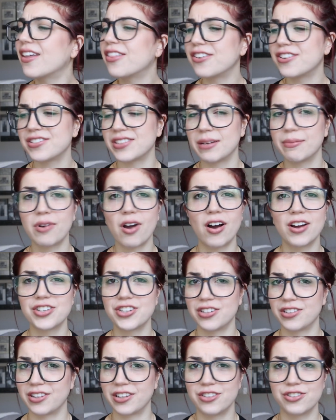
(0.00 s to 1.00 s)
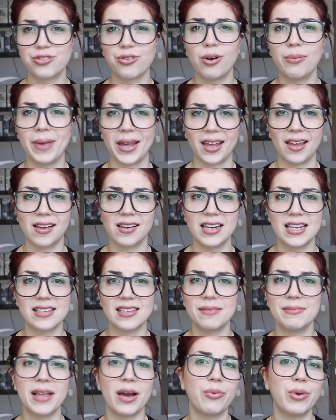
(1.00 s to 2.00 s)
other subconscious control
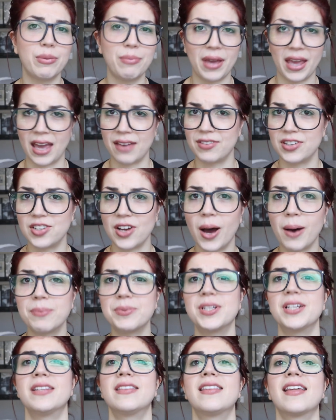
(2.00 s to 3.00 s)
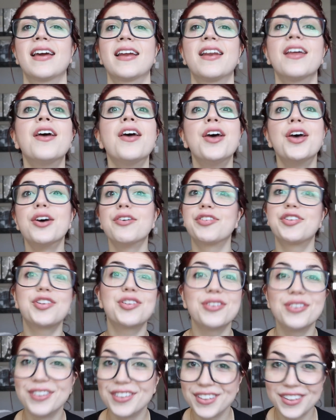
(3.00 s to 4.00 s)
mechanism that we may have adopted, then
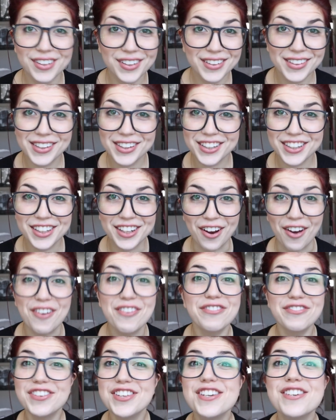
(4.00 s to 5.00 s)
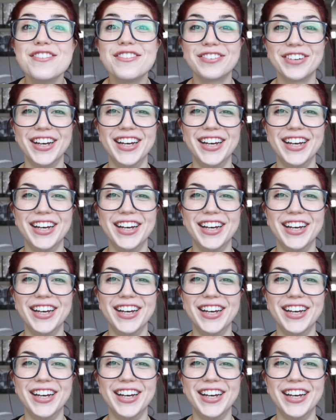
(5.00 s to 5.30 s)
you know, phew.